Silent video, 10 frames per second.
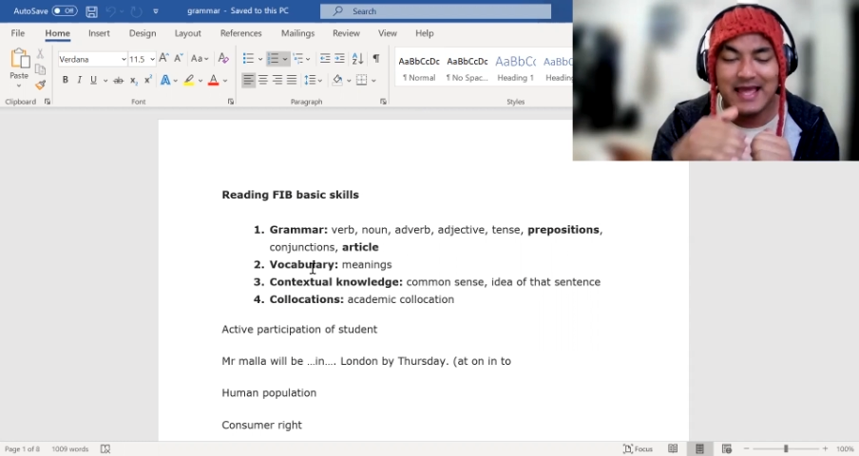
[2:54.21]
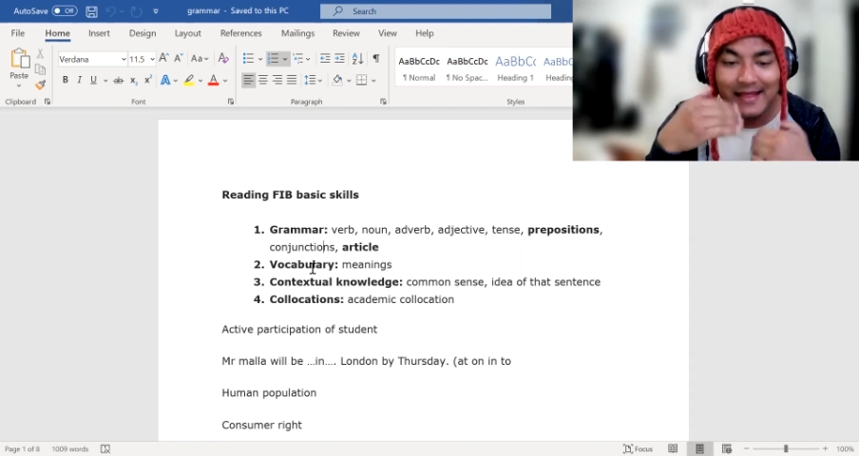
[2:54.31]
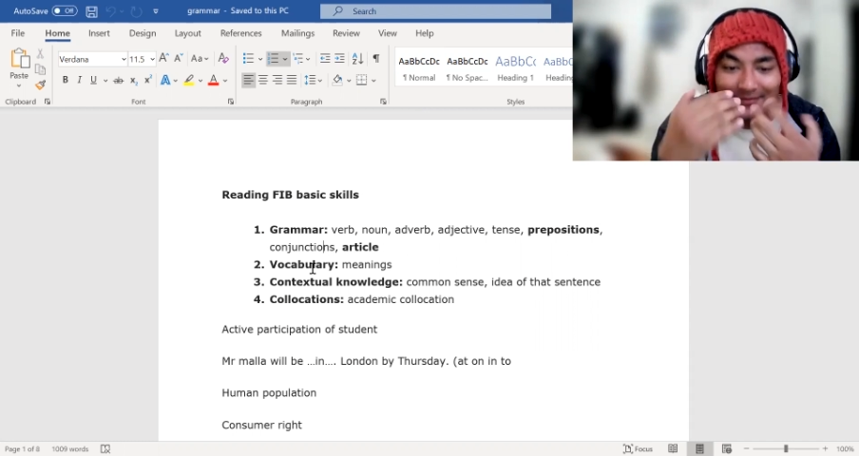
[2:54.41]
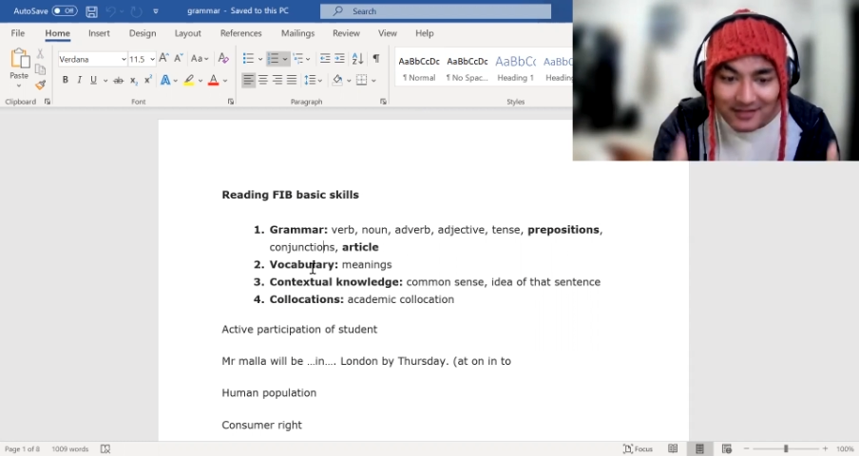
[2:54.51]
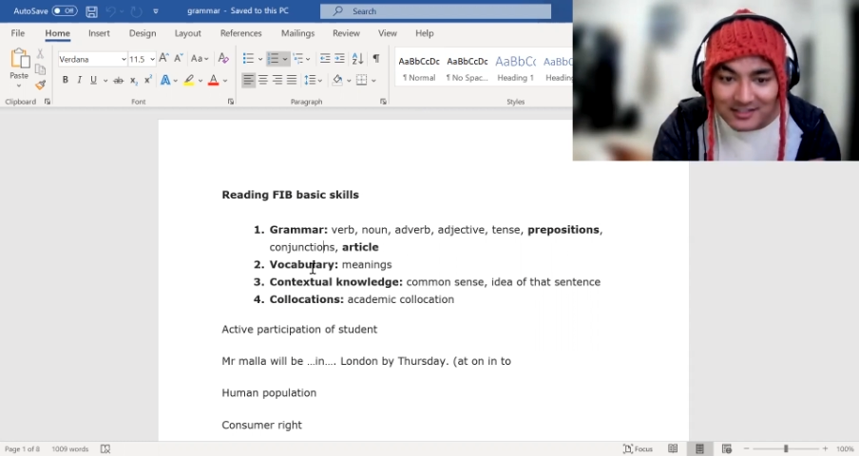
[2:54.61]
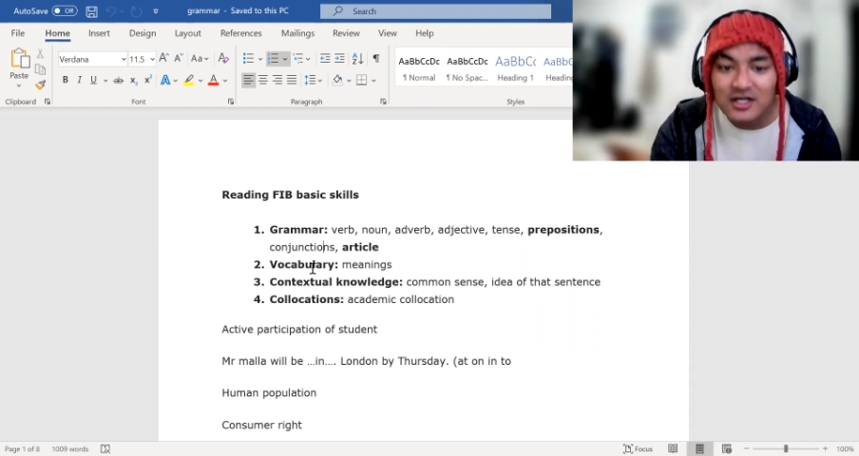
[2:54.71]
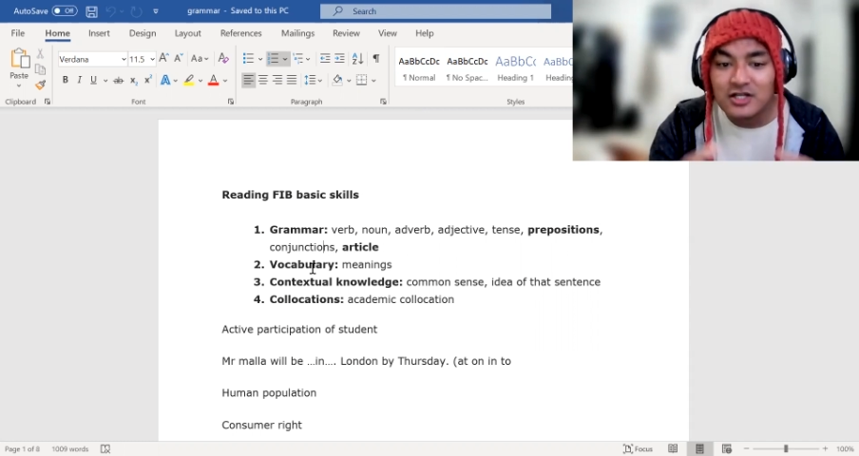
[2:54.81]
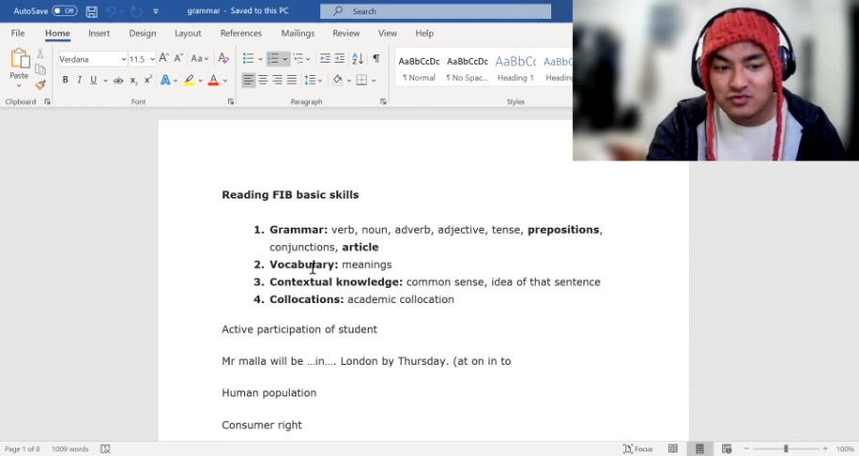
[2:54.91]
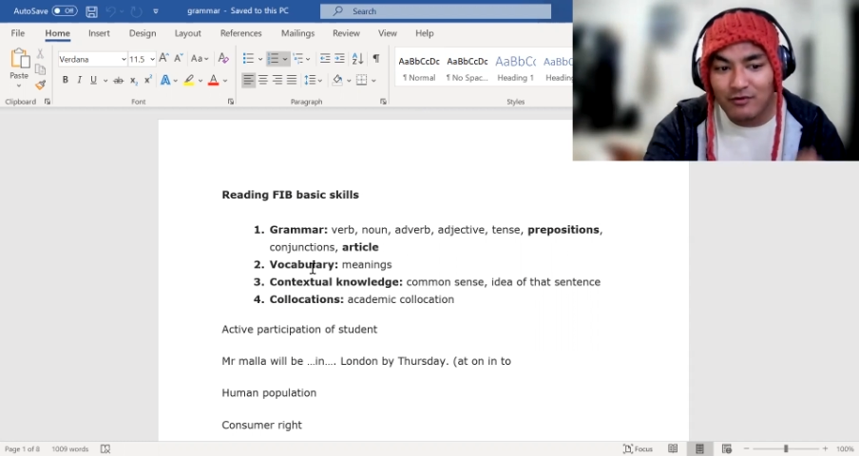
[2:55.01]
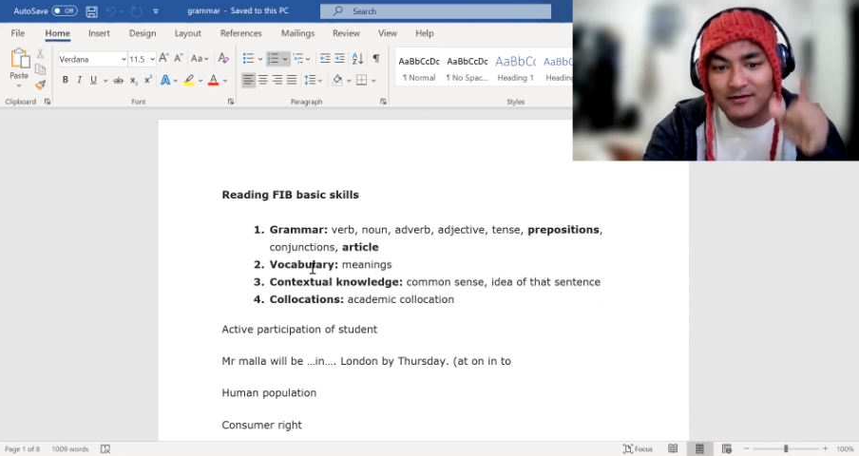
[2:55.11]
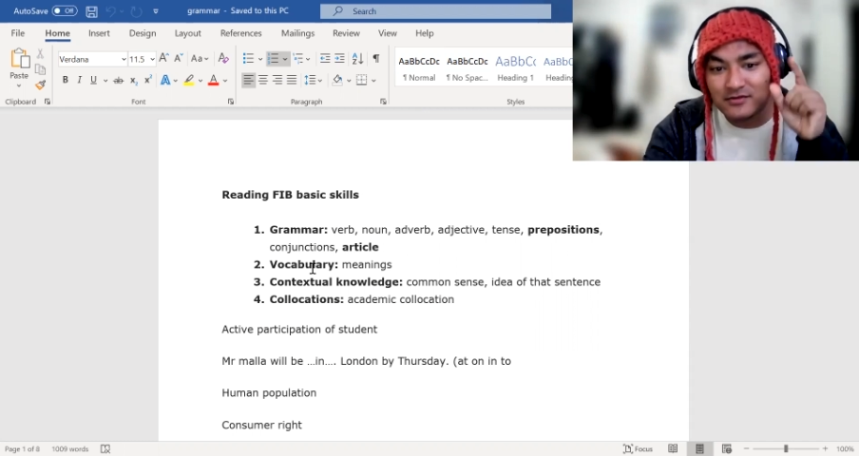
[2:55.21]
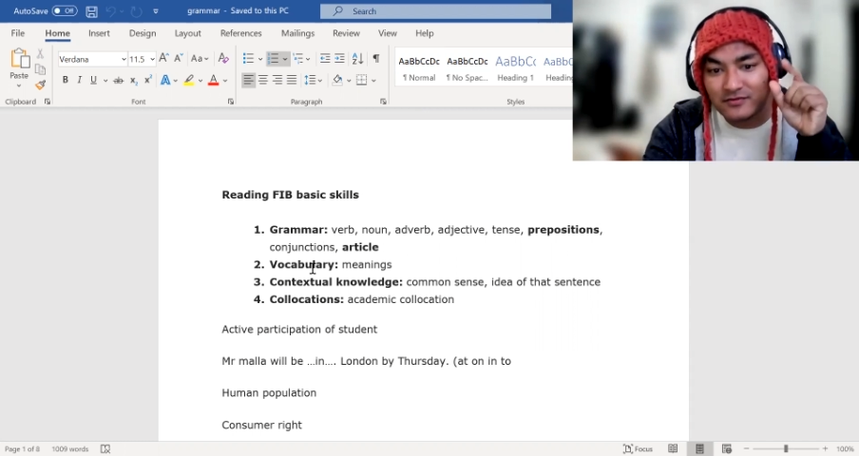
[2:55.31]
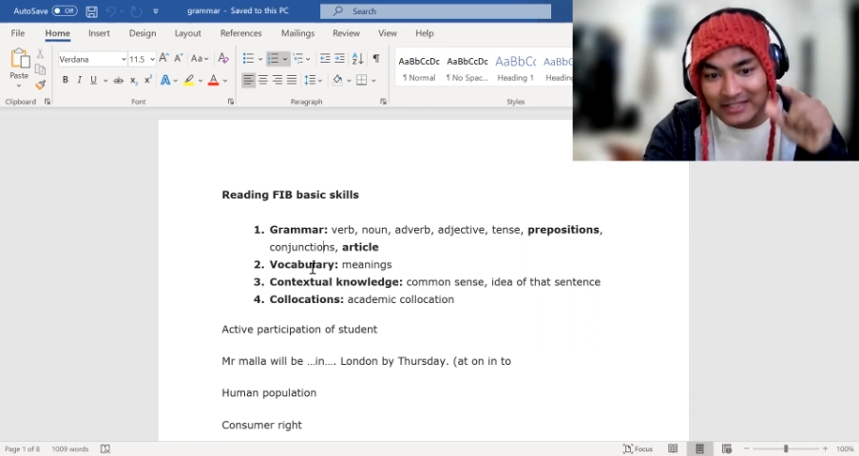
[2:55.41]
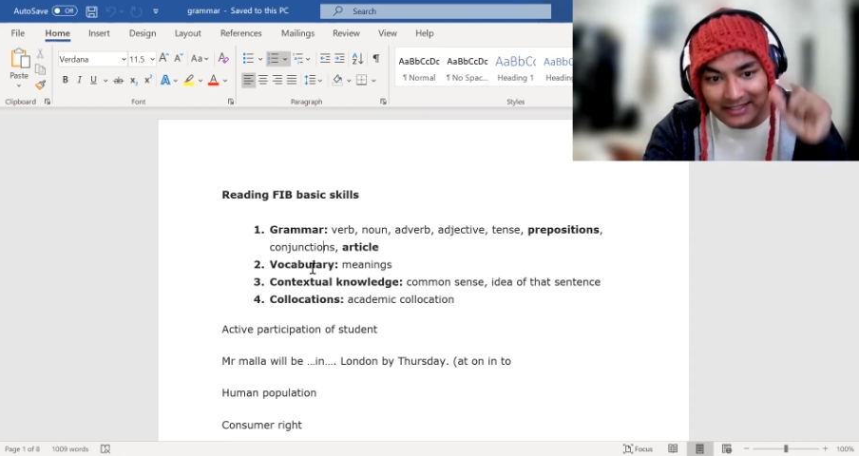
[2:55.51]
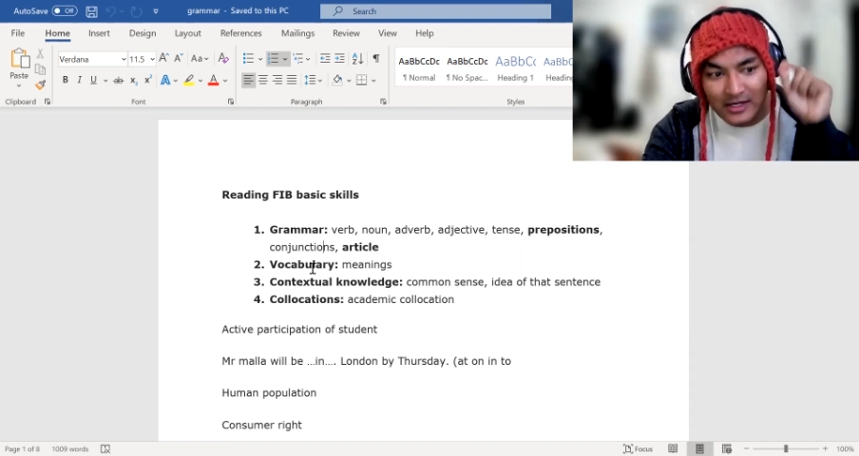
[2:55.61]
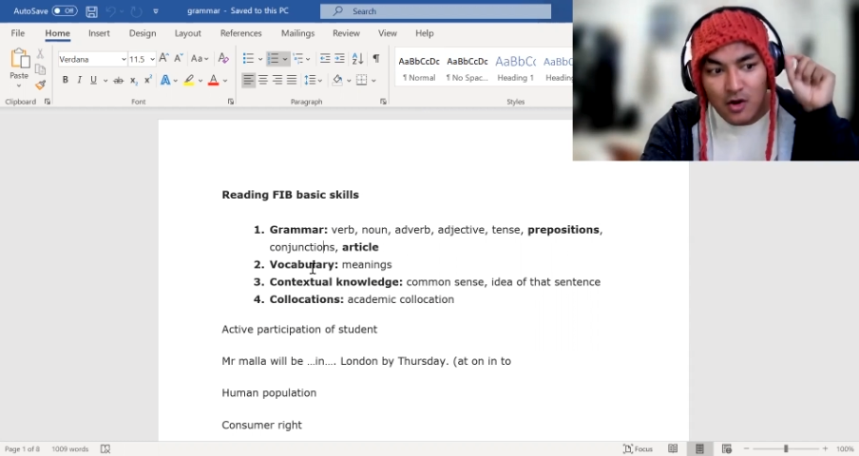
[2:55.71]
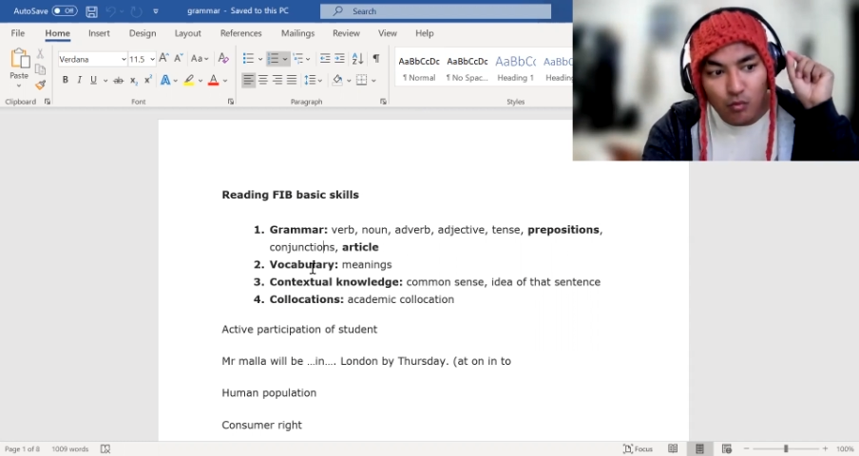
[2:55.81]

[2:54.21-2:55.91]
and then try to think